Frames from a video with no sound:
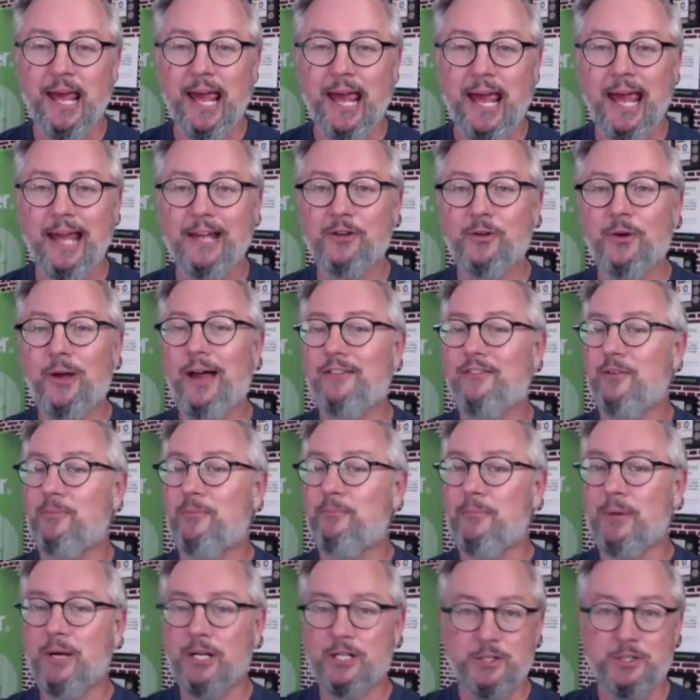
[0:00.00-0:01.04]
and you'll have a
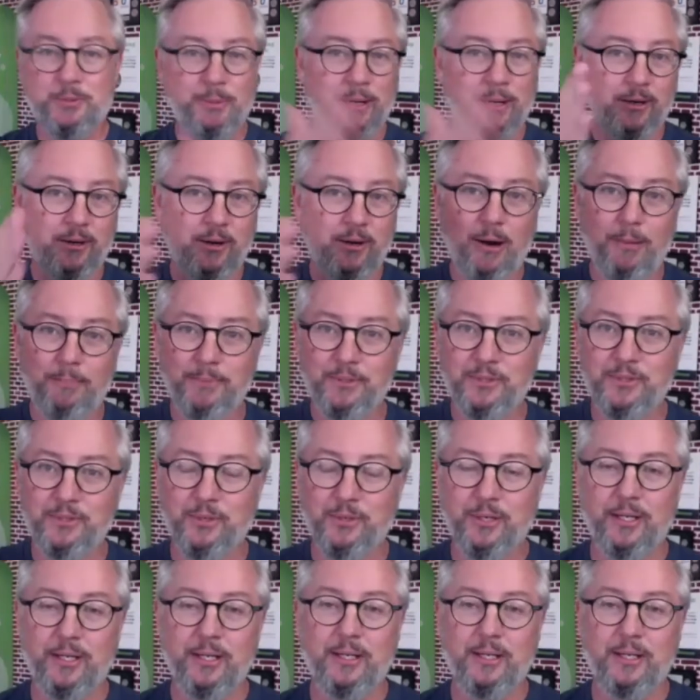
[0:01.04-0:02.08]
much better
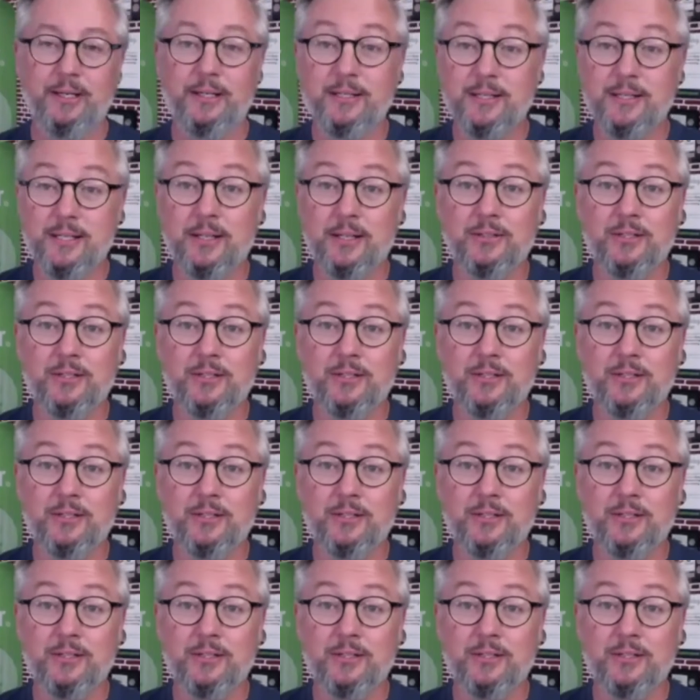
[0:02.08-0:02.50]
opportunity to sell